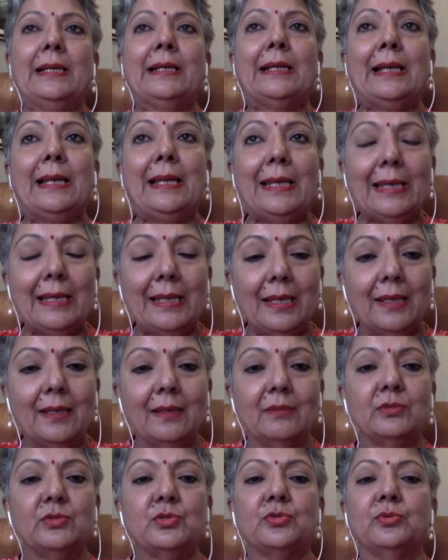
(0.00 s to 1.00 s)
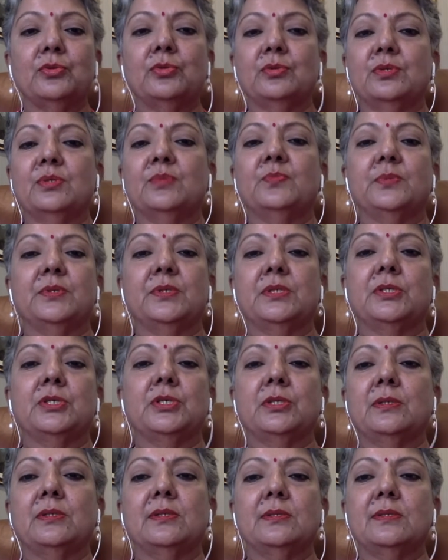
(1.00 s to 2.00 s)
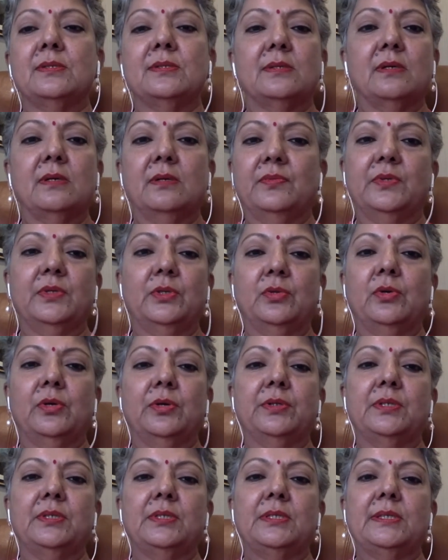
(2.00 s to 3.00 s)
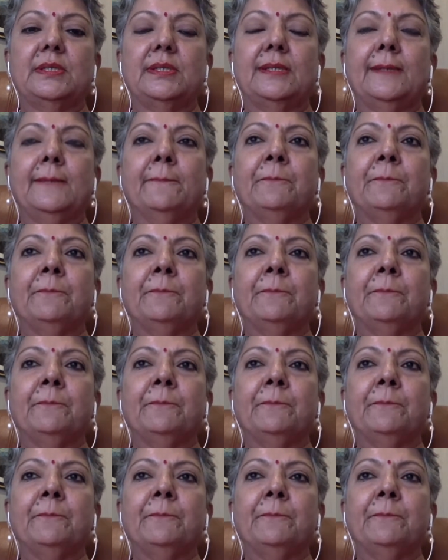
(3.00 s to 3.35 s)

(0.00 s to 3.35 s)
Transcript: clinging to those positions of authority,